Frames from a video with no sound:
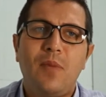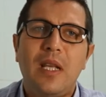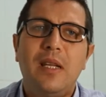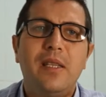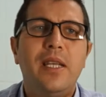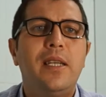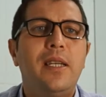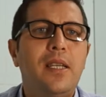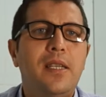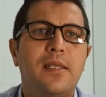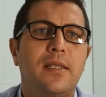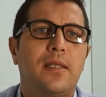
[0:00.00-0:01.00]
there
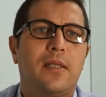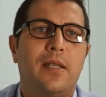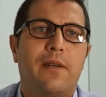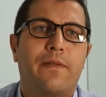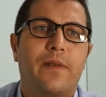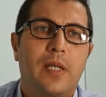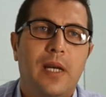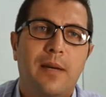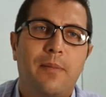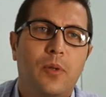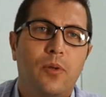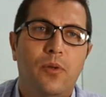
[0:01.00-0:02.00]
isn't enough
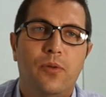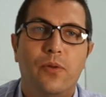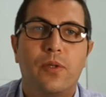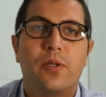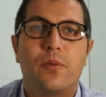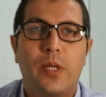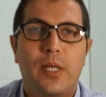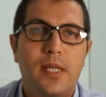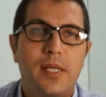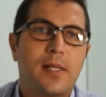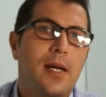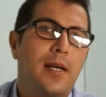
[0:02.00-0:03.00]
time to lose with
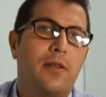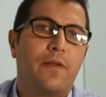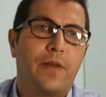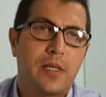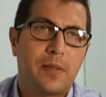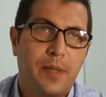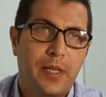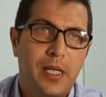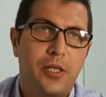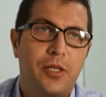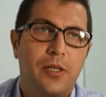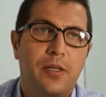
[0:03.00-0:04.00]
this kind of
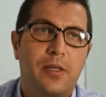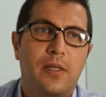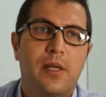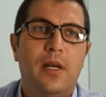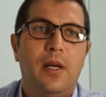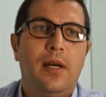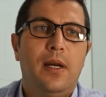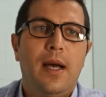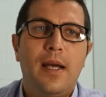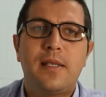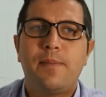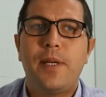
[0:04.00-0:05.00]
explanations,
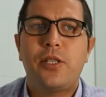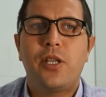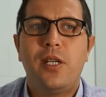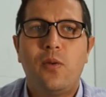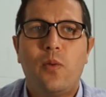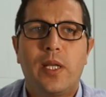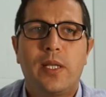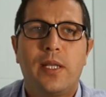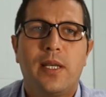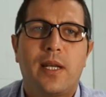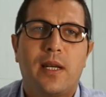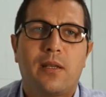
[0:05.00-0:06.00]
especially when
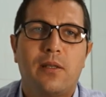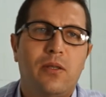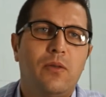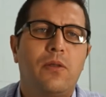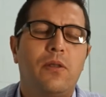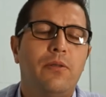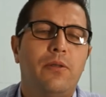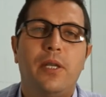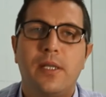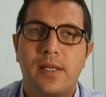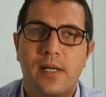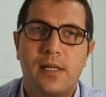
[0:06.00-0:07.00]
there are no good
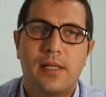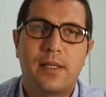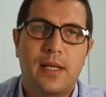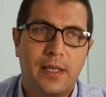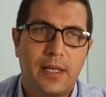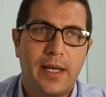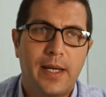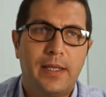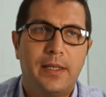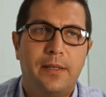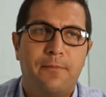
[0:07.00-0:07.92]
results at the end.